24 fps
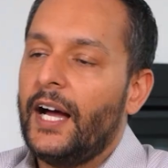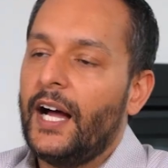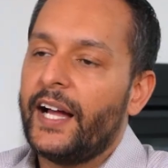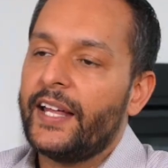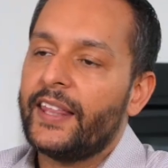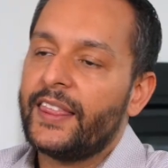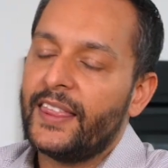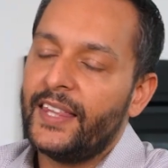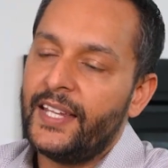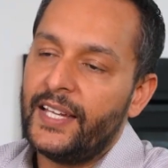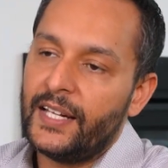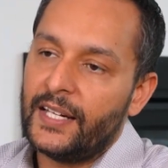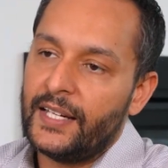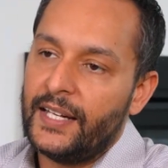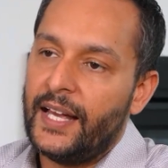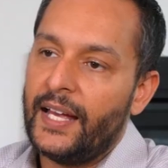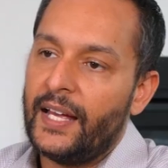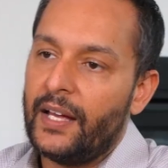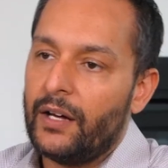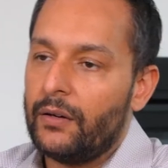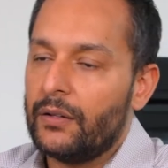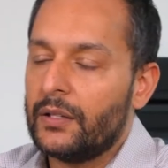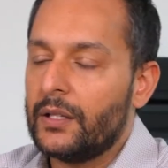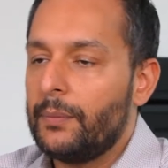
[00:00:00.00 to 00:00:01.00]
I think
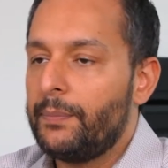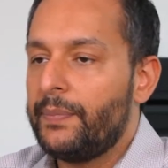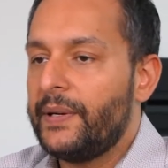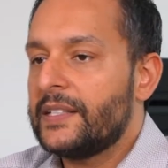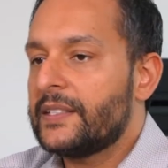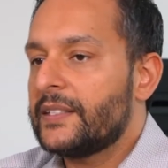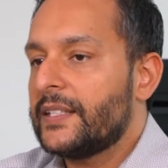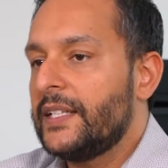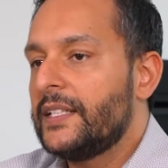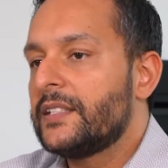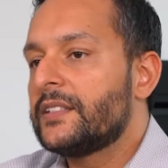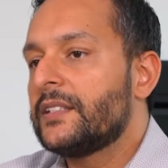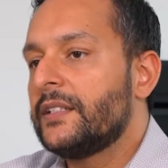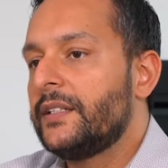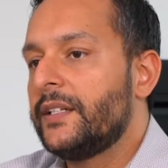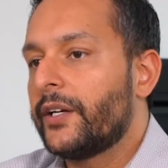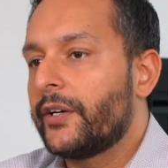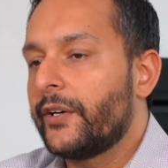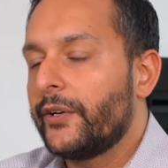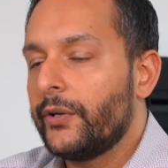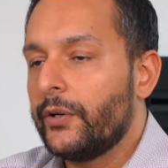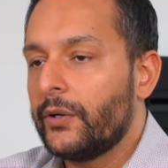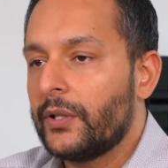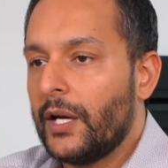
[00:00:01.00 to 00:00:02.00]
now the best case
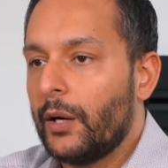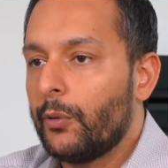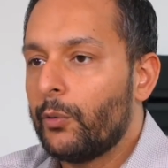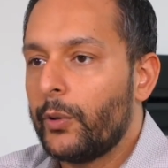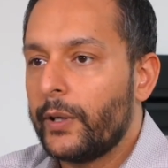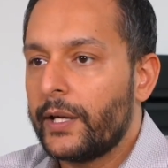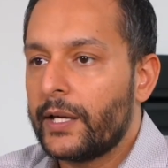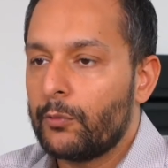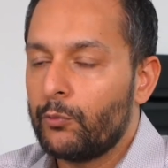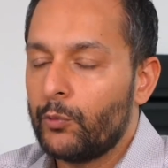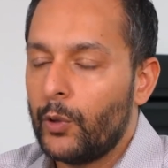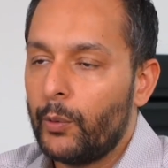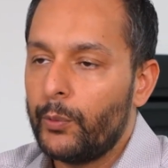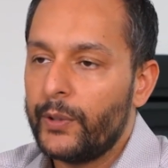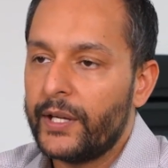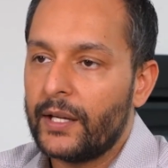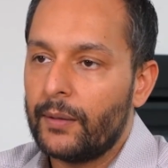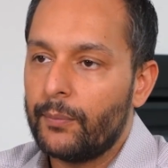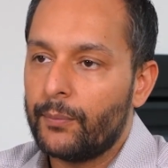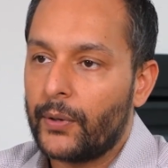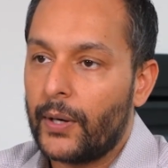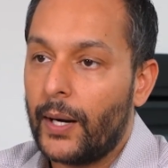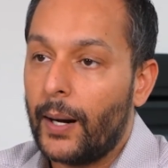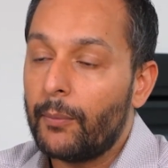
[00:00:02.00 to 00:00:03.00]
scenario that what we
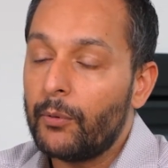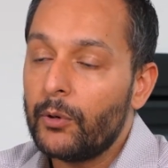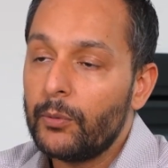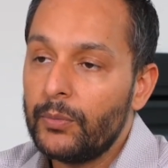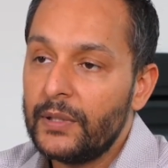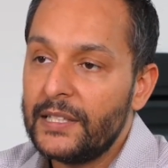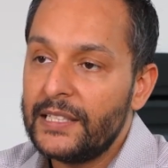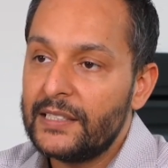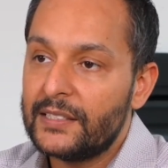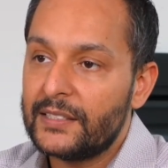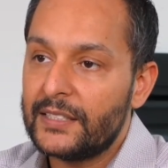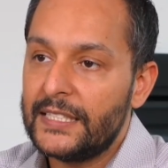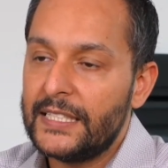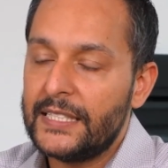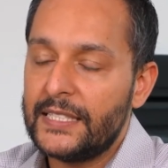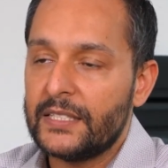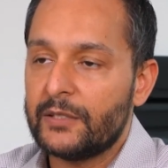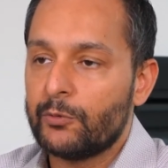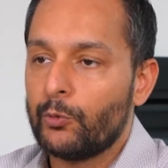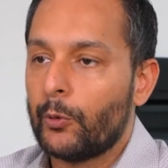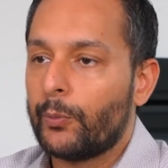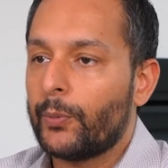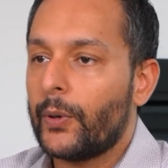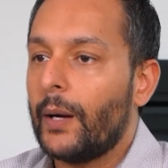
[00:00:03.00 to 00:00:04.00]
can probably see is
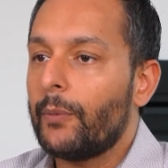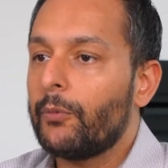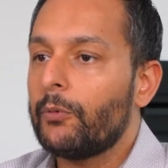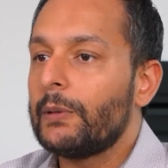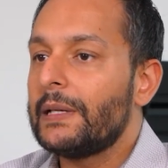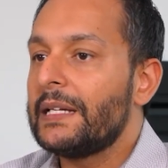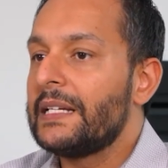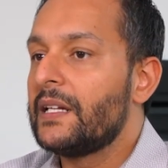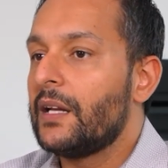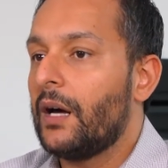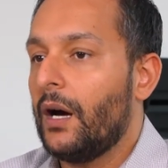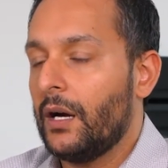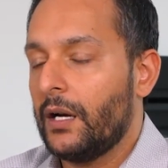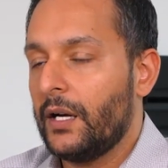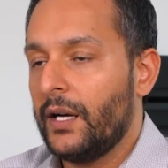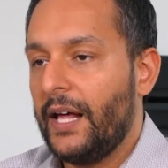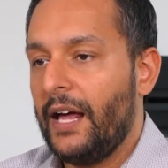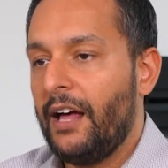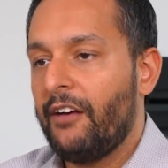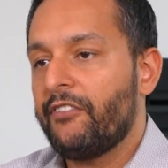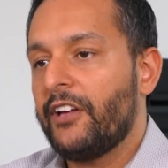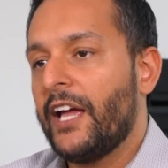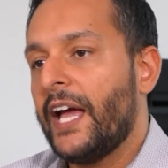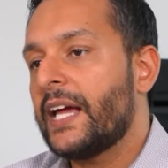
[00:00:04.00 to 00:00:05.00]
we're probably not going to
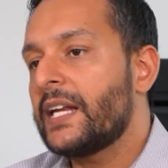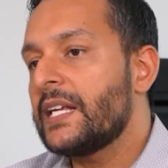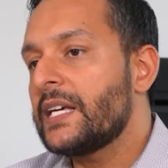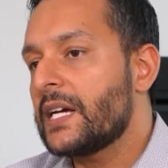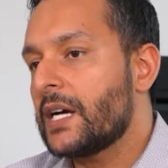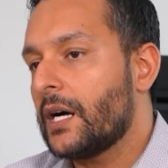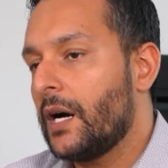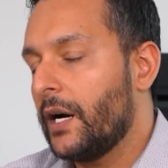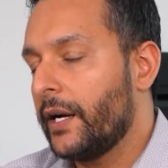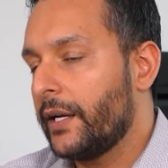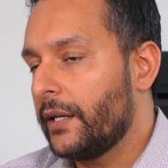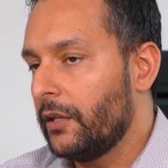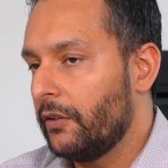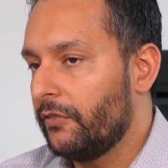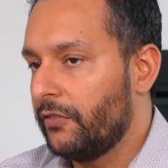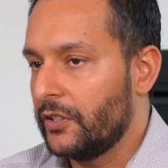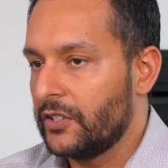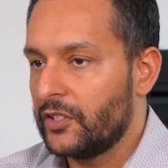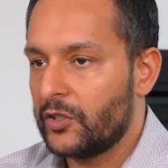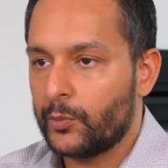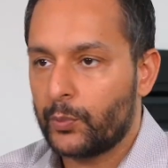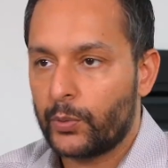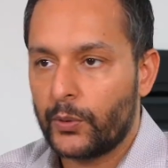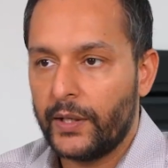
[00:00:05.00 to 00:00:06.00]
have any kind of a
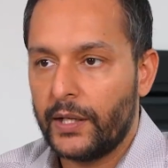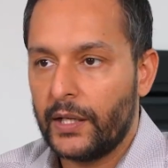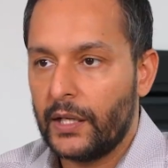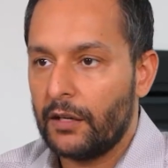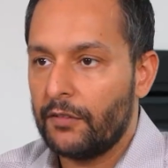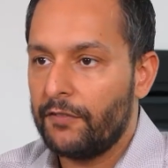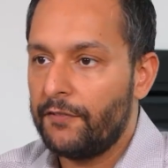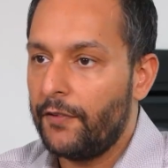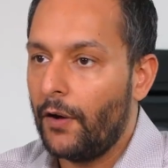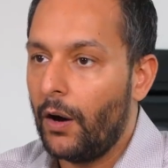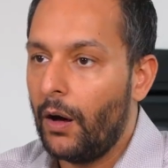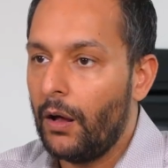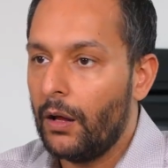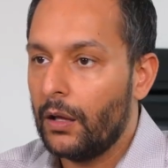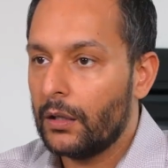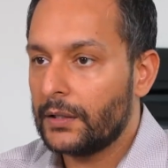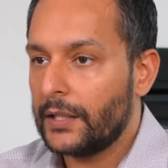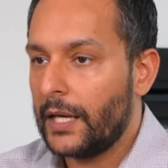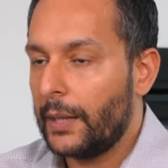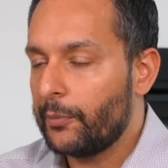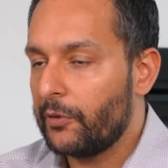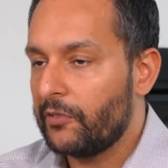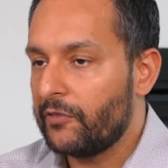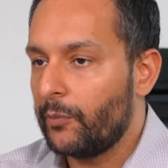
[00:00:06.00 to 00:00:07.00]
spring, fall
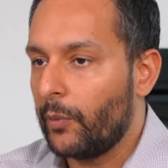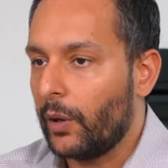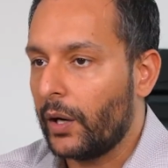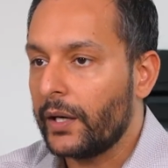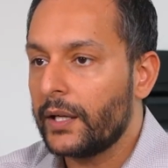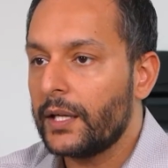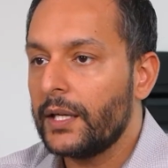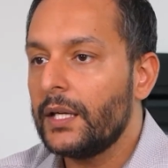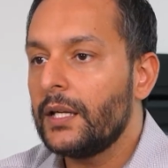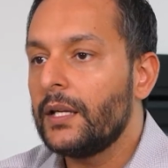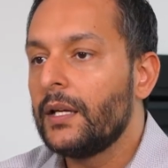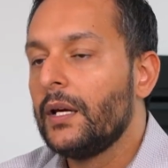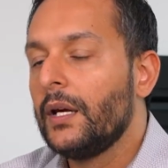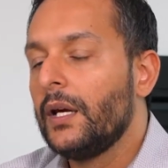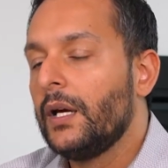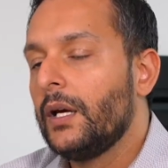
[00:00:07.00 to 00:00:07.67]
type of market.